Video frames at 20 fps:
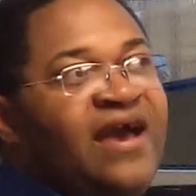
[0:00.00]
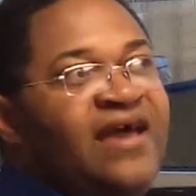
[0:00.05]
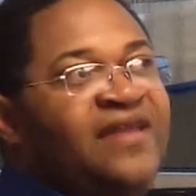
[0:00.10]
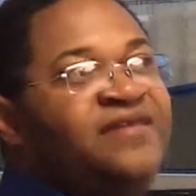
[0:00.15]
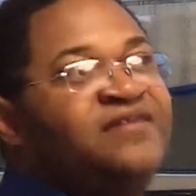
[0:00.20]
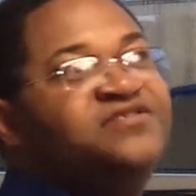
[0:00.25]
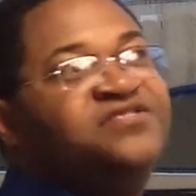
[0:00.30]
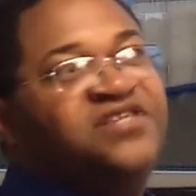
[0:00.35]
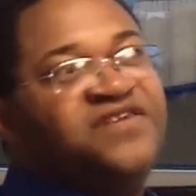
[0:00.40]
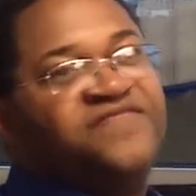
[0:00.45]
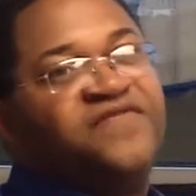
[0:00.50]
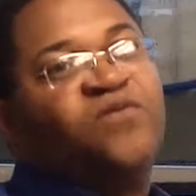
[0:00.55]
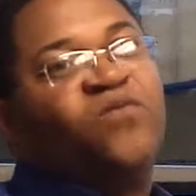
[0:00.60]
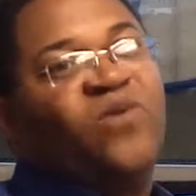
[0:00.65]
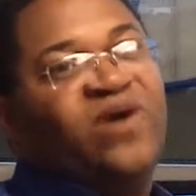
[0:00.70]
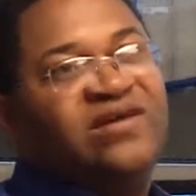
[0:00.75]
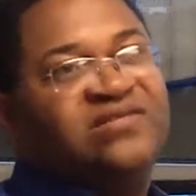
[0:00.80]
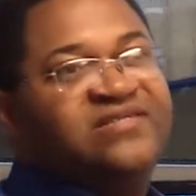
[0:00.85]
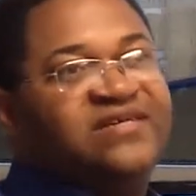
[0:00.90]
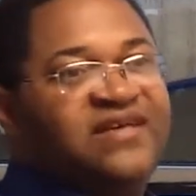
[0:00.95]
and there's
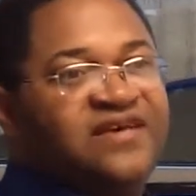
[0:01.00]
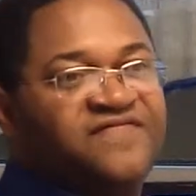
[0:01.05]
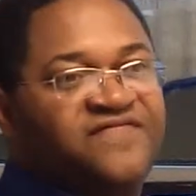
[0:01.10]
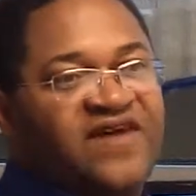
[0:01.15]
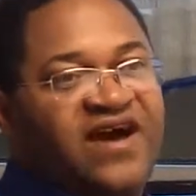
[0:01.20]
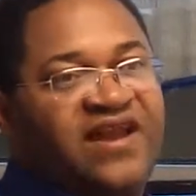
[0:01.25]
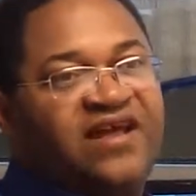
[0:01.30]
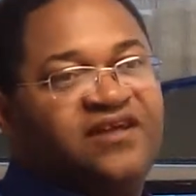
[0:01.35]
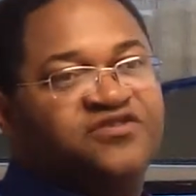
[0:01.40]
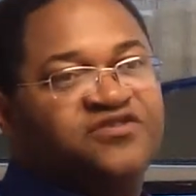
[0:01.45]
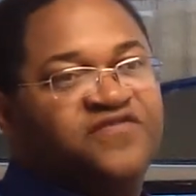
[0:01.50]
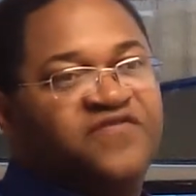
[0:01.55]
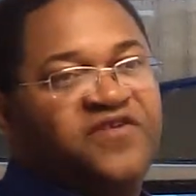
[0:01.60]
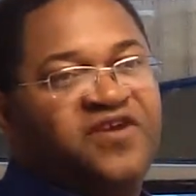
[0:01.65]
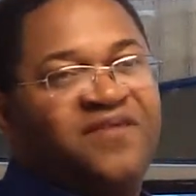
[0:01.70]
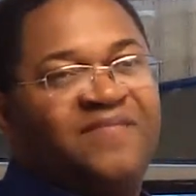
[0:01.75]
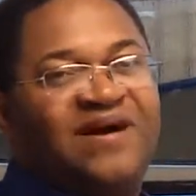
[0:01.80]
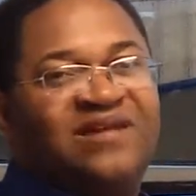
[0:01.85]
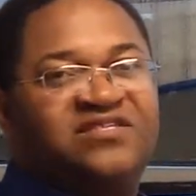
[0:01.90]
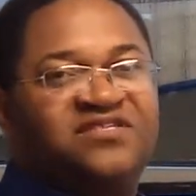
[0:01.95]
different ways to get financial
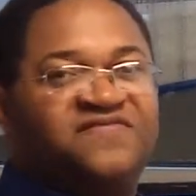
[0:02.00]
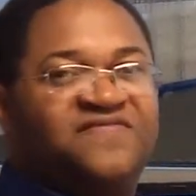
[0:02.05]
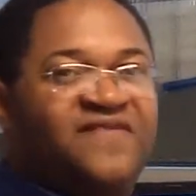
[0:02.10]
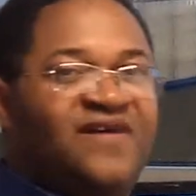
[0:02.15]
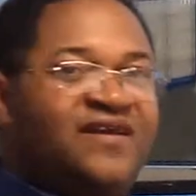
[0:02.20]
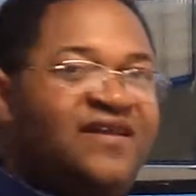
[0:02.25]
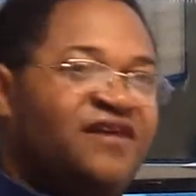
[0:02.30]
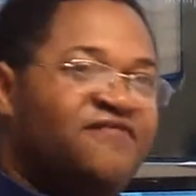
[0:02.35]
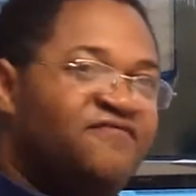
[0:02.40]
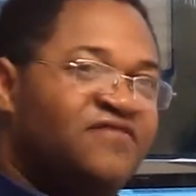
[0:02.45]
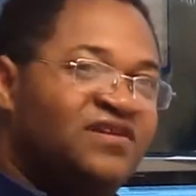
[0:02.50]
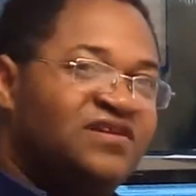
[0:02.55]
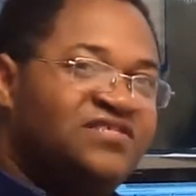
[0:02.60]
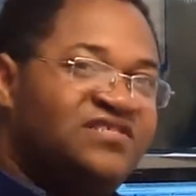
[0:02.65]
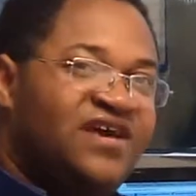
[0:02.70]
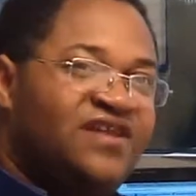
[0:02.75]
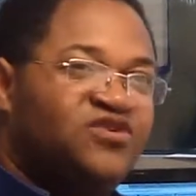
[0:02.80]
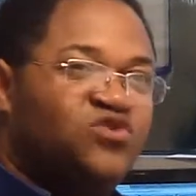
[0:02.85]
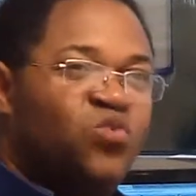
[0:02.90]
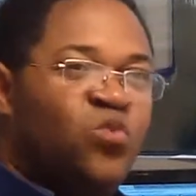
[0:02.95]
freedom. I just find that real
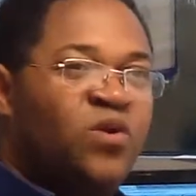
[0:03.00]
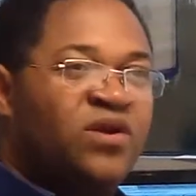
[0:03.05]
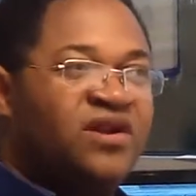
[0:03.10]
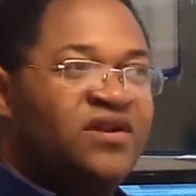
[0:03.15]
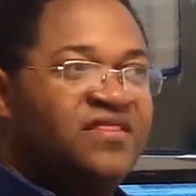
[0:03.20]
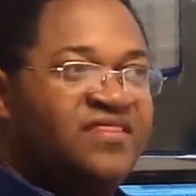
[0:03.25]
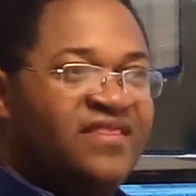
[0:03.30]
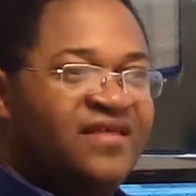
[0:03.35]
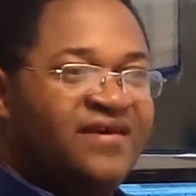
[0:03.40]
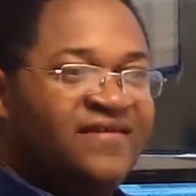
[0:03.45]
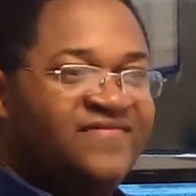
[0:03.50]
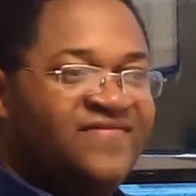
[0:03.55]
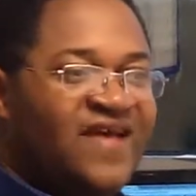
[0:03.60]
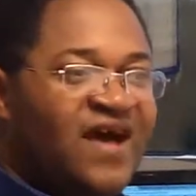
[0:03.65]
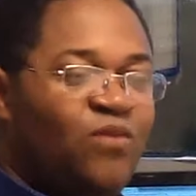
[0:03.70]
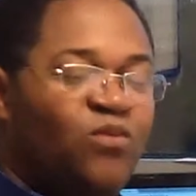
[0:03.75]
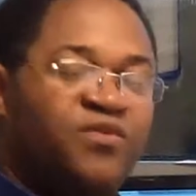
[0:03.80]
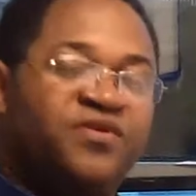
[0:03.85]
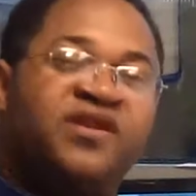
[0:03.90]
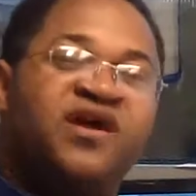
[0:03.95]
estate is one of the things
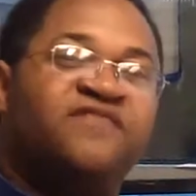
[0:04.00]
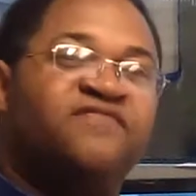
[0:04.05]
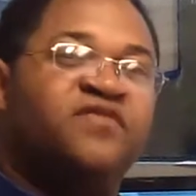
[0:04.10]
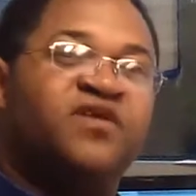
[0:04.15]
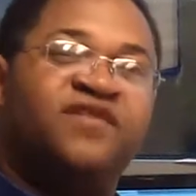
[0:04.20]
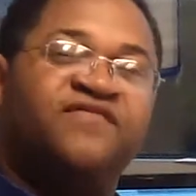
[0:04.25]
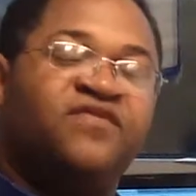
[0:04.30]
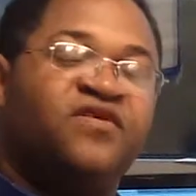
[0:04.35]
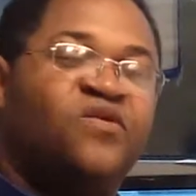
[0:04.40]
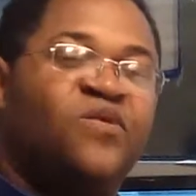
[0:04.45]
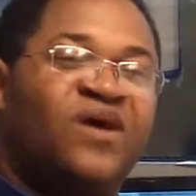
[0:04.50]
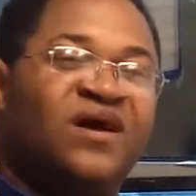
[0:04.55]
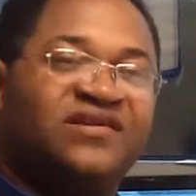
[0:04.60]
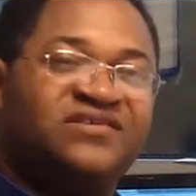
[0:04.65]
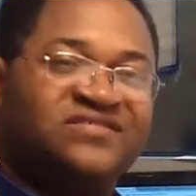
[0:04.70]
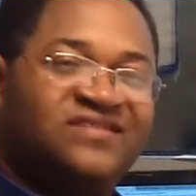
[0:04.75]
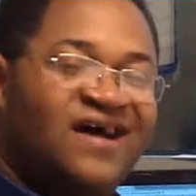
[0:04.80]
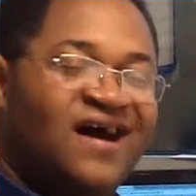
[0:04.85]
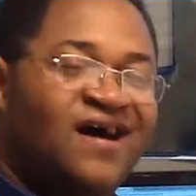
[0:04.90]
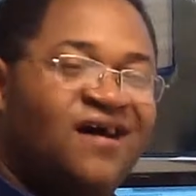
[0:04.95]
that will never, ever go
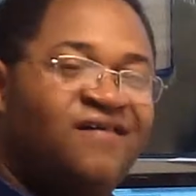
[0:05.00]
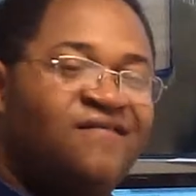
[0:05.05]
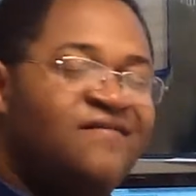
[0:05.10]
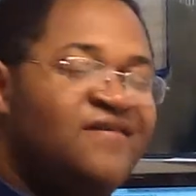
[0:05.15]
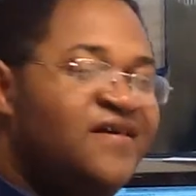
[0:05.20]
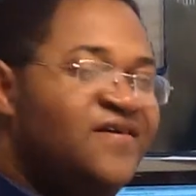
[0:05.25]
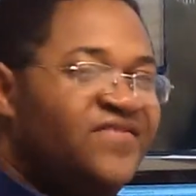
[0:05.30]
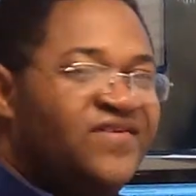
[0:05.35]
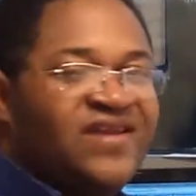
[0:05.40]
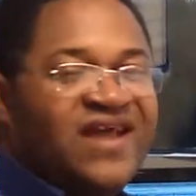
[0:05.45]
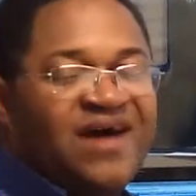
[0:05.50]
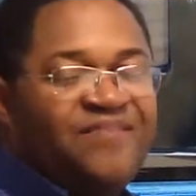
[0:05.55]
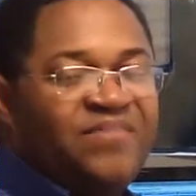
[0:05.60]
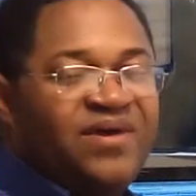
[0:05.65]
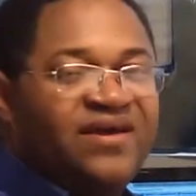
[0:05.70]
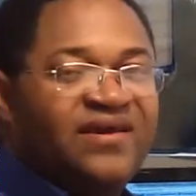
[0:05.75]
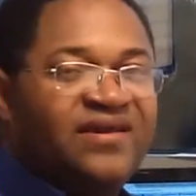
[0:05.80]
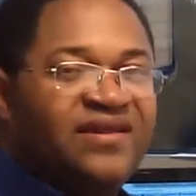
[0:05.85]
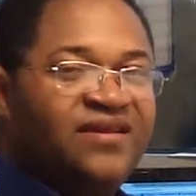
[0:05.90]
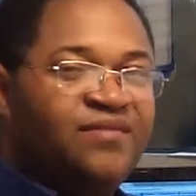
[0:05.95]
out of style. They're
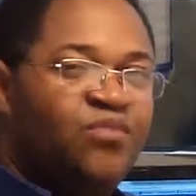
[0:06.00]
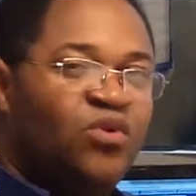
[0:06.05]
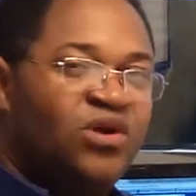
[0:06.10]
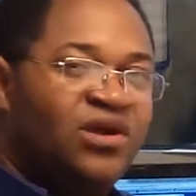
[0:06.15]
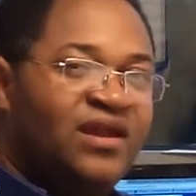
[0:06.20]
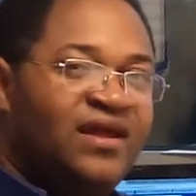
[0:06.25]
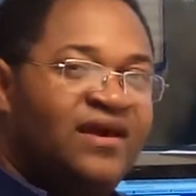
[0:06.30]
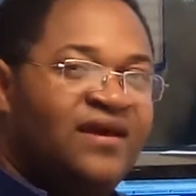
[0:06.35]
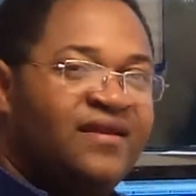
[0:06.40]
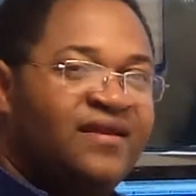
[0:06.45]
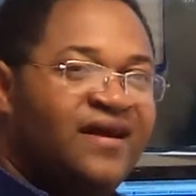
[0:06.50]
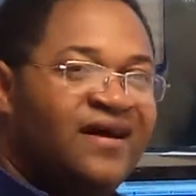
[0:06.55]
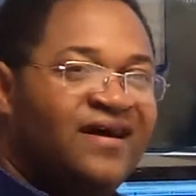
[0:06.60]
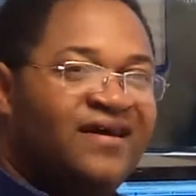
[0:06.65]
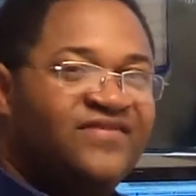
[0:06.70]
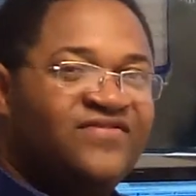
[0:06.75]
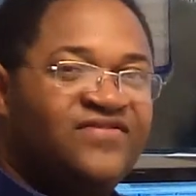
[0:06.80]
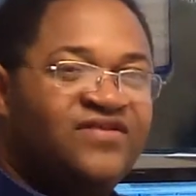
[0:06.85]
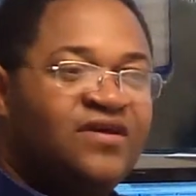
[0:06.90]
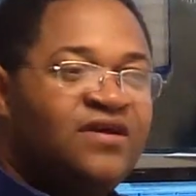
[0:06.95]
not making any more land,
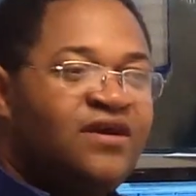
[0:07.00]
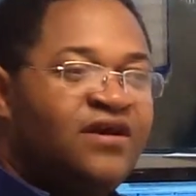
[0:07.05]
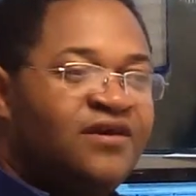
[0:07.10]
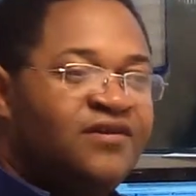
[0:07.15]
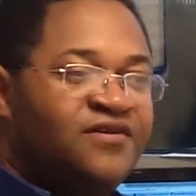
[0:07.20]
guys.